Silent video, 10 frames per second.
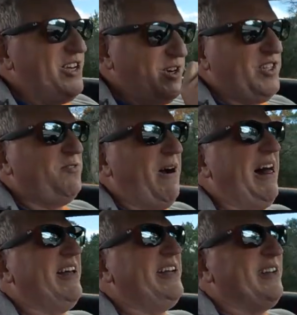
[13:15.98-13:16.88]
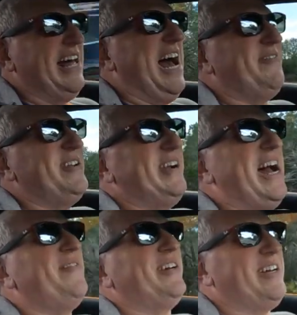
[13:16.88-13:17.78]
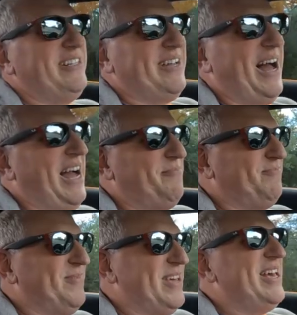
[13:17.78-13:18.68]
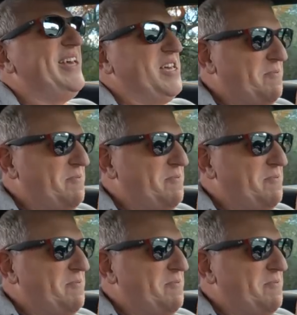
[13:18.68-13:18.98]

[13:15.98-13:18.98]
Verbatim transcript: you're smiling, you're laughing, you're having a good time.